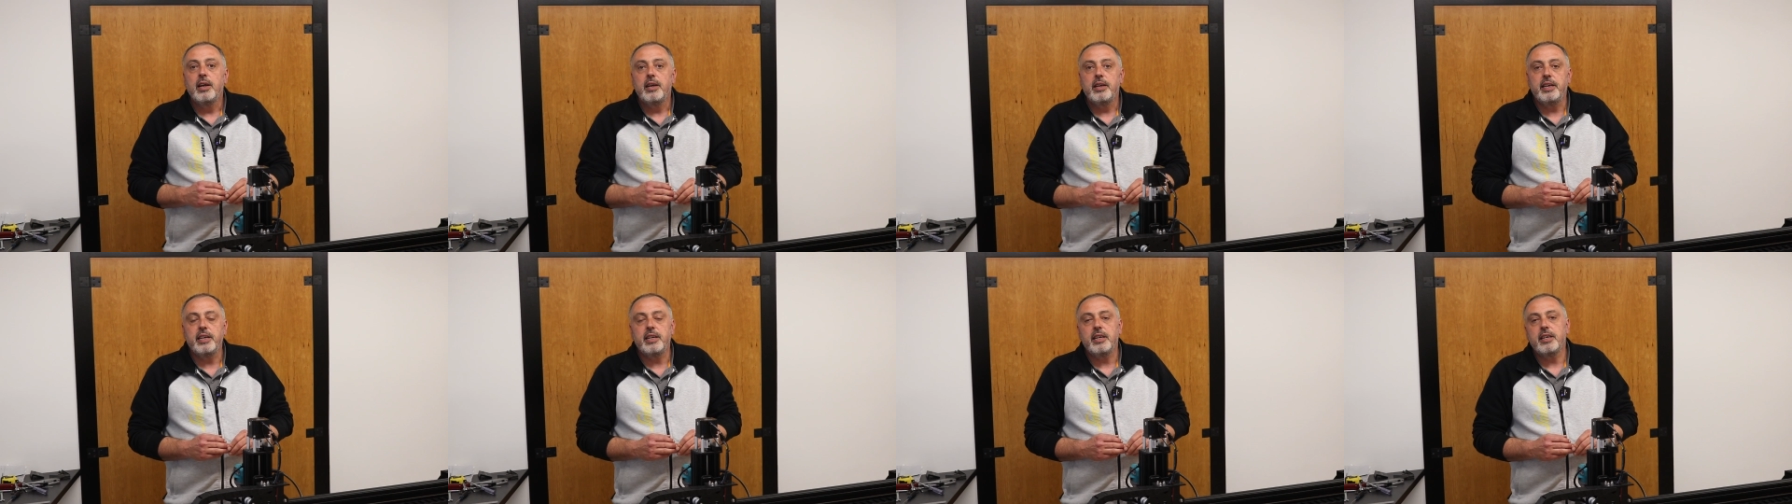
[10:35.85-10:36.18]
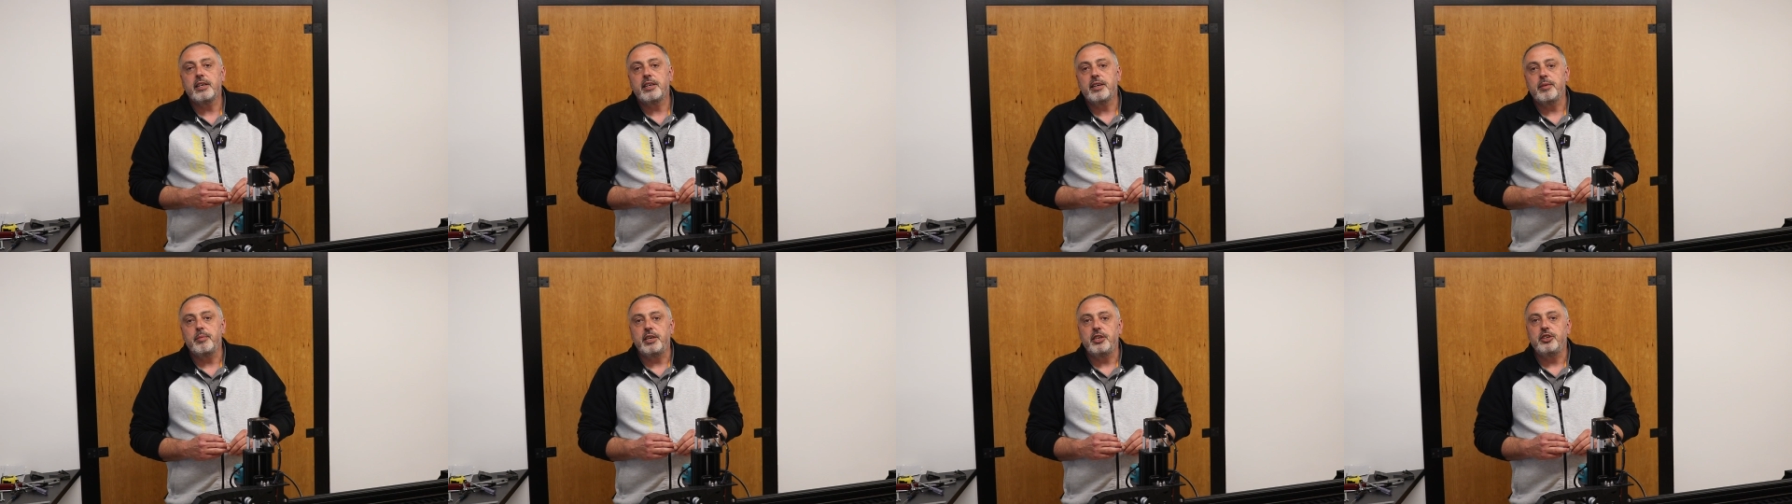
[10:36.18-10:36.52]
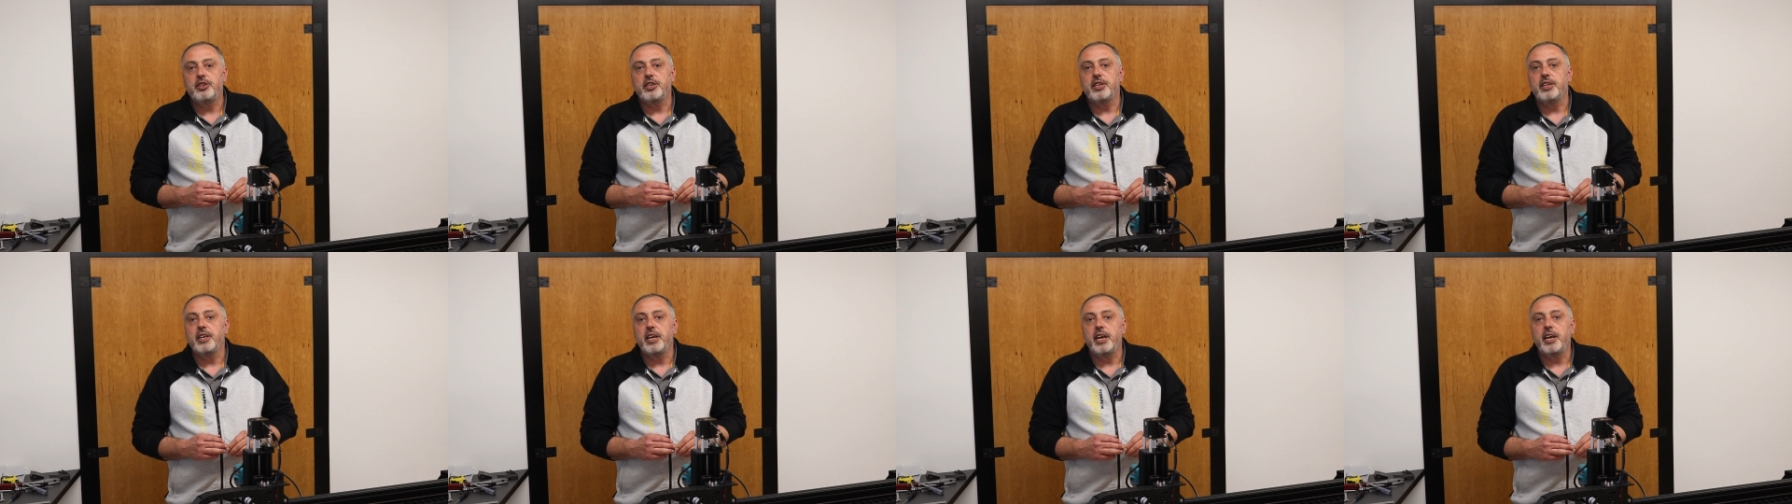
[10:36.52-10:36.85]
little
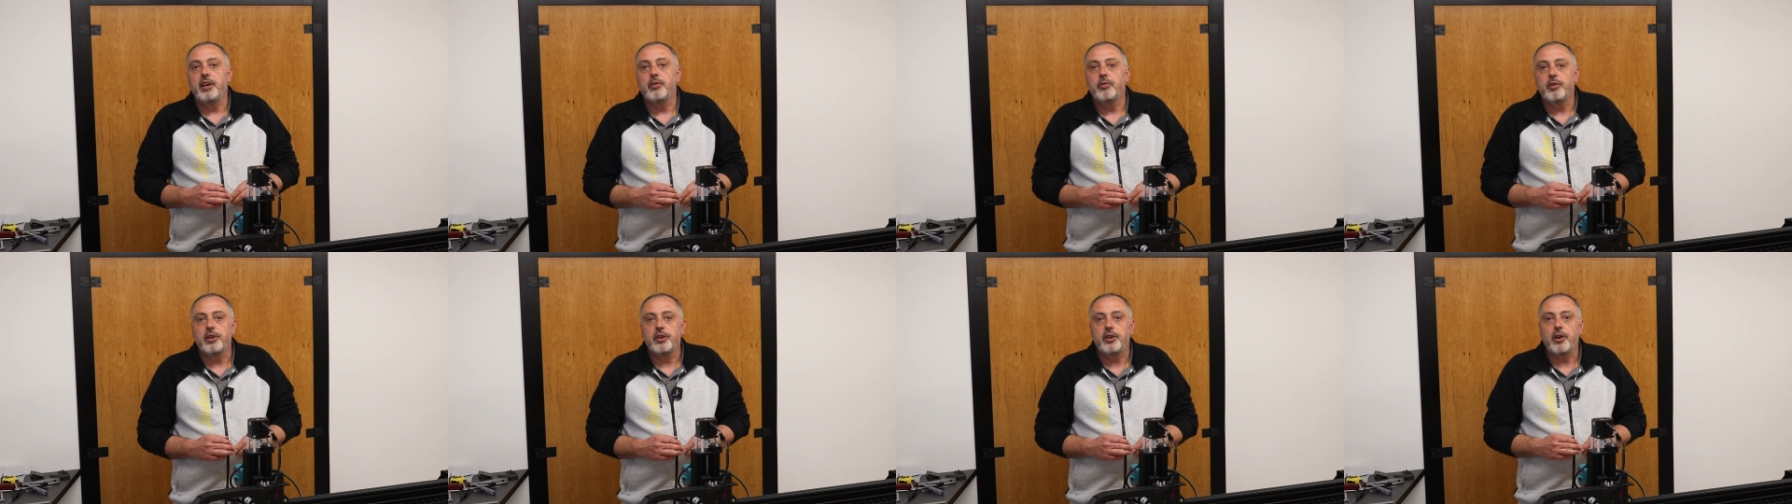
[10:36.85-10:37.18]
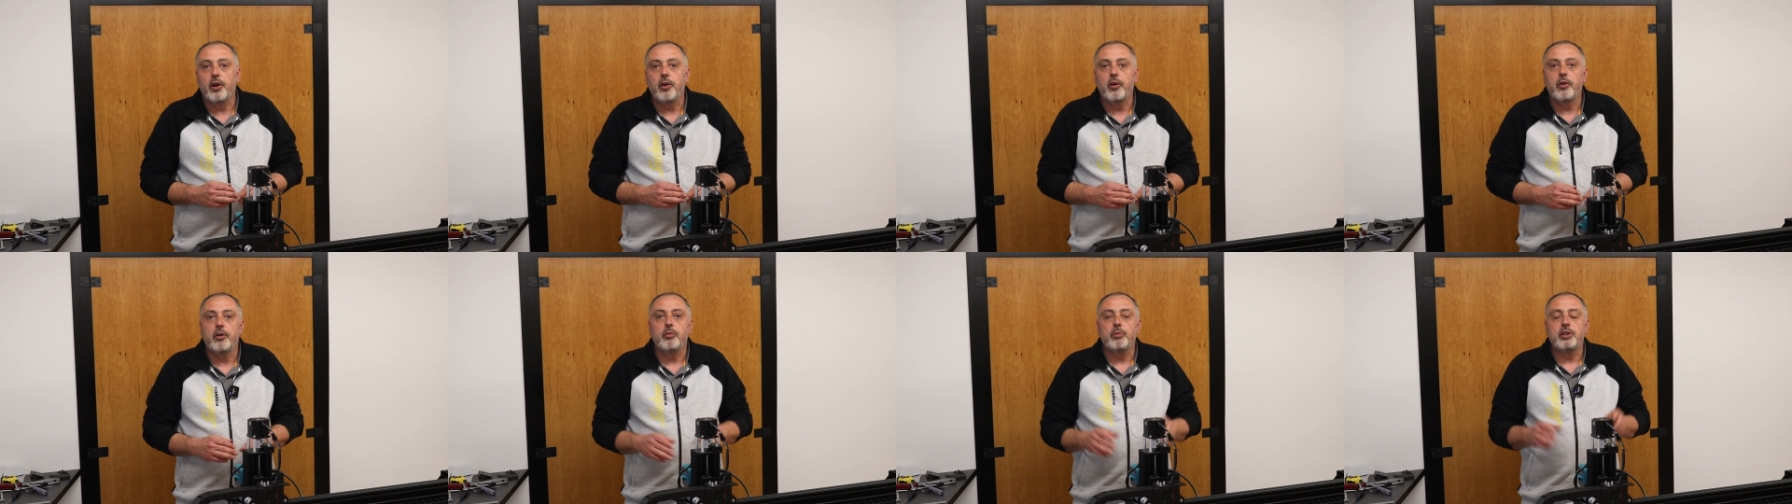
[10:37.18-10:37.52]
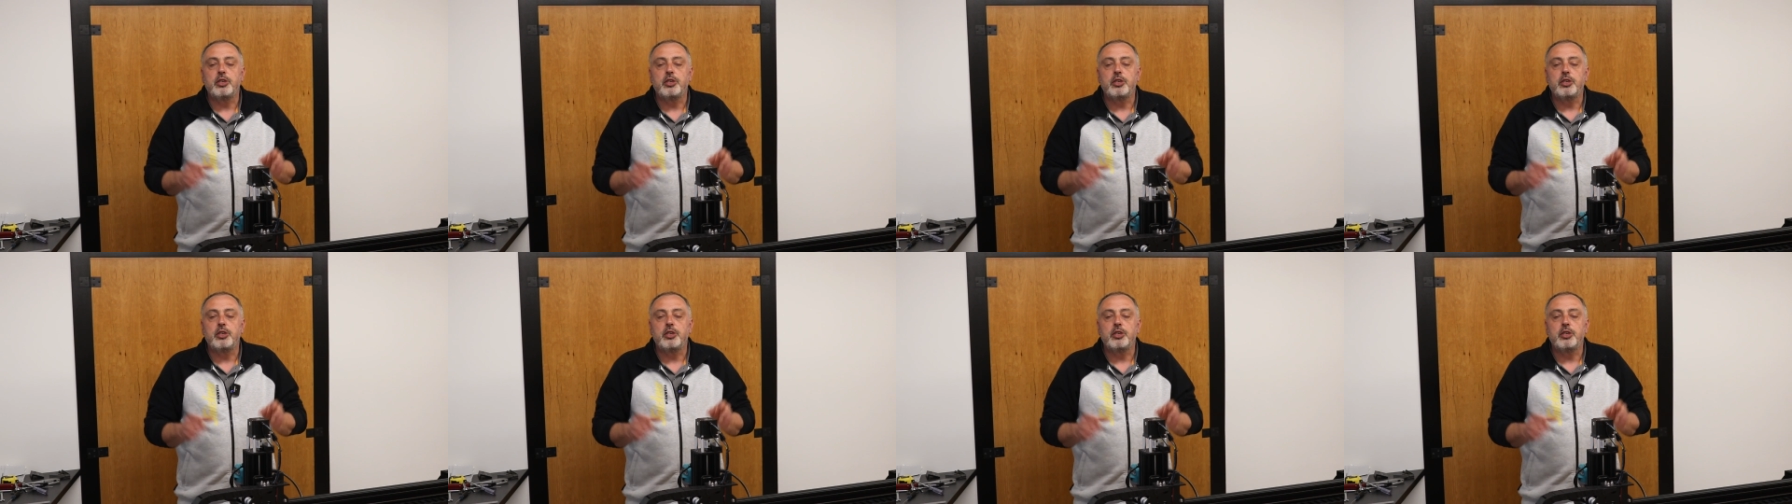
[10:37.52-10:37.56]
commission in return,